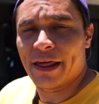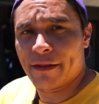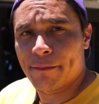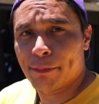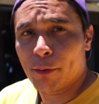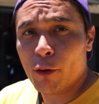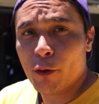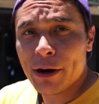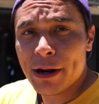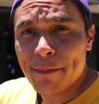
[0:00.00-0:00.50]
Now the
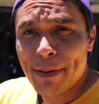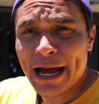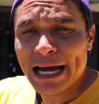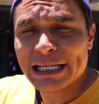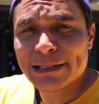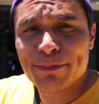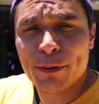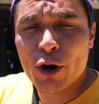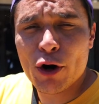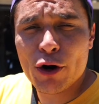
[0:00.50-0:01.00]
boarding
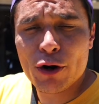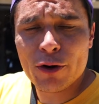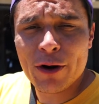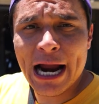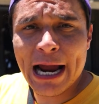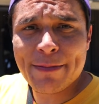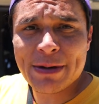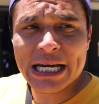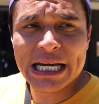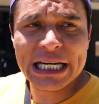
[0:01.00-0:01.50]
pass
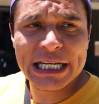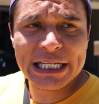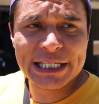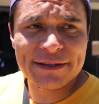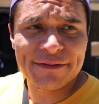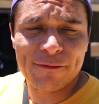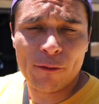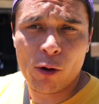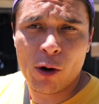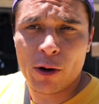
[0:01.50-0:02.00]
program
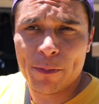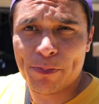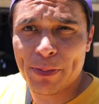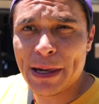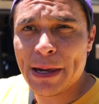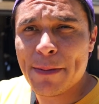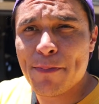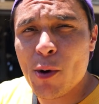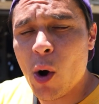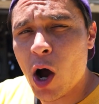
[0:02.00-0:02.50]
is for
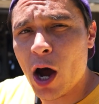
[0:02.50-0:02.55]
people